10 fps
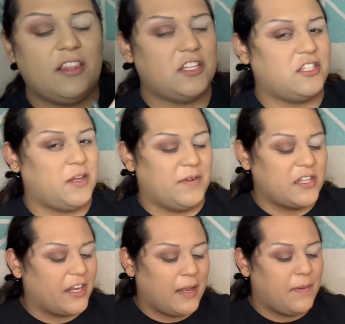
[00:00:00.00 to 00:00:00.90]
shimmer is
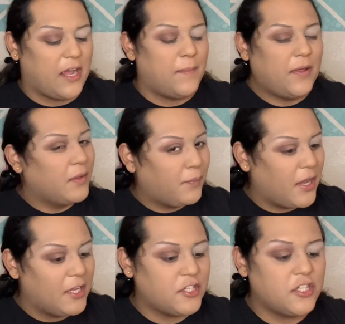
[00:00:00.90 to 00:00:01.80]
not going to pick up on the
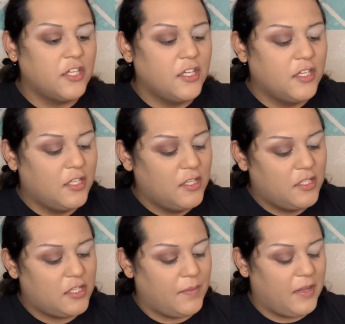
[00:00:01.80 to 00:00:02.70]
brush.
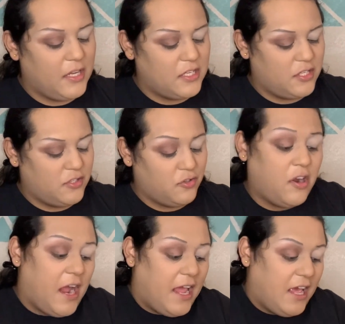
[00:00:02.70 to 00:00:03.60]
So I'm going to just
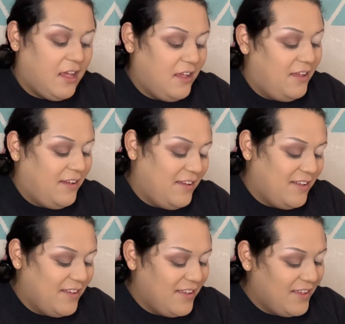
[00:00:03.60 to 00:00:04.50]
try it
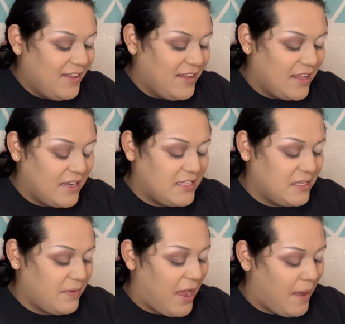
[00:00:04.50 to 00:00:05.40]
and
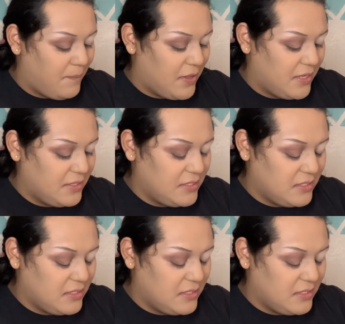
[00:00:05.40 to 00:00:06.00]
see what happens.